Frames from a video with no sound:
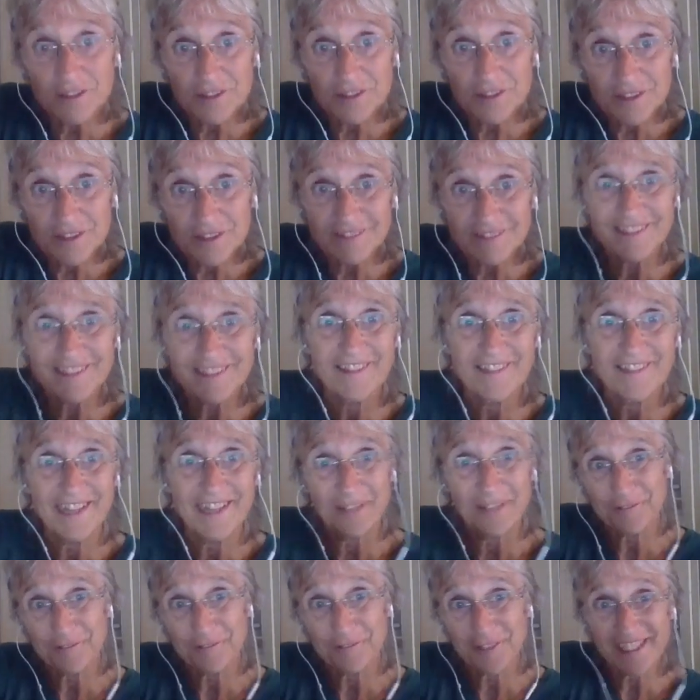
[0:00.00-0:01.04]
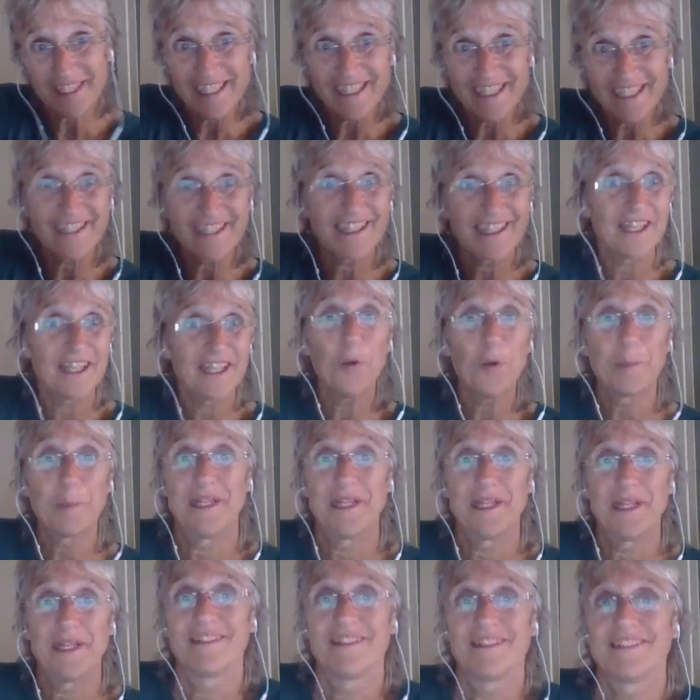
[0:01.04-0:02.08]
thing of the key and open it.
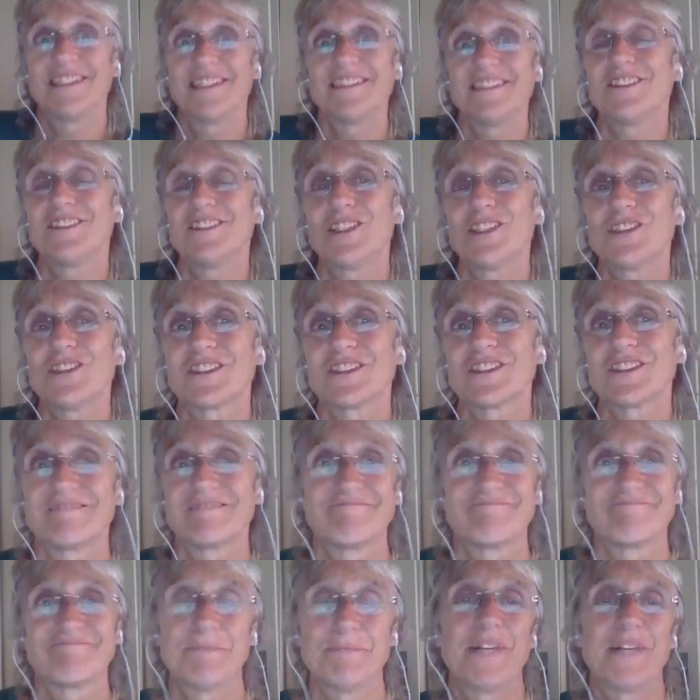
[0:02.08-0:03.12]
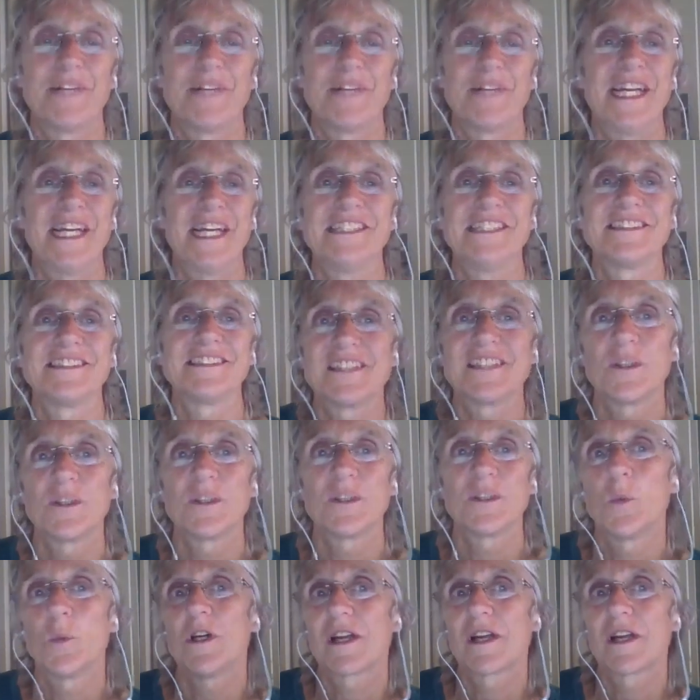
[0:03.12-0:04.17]
It's just, the brain is still
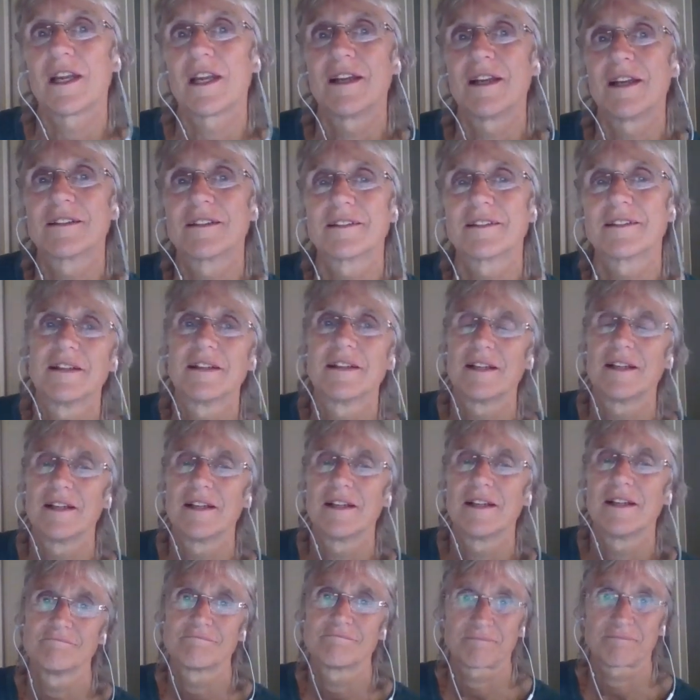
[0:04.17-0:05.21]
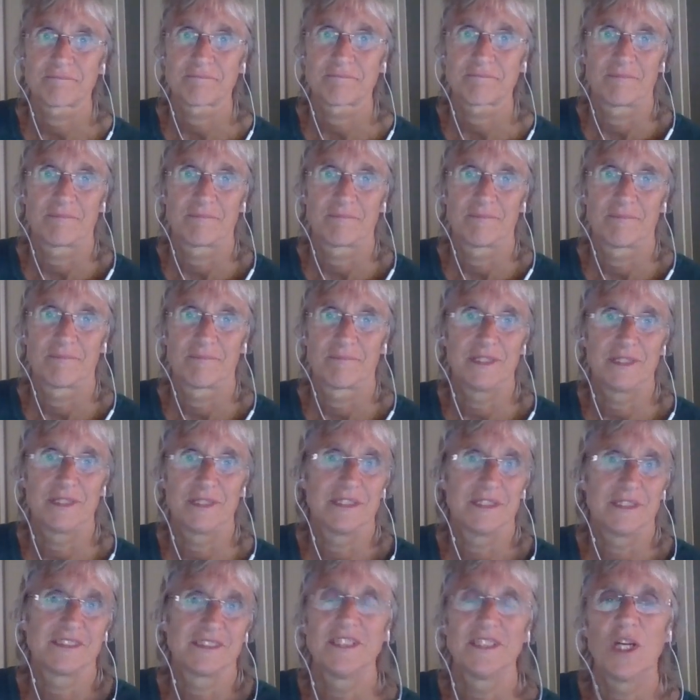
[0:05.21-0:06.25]
working, but there's
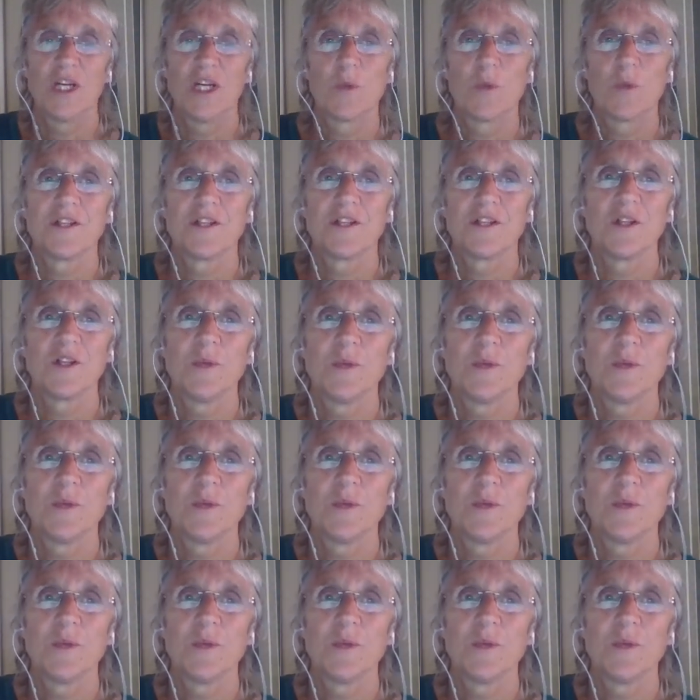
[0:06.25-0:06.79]
no one doing it.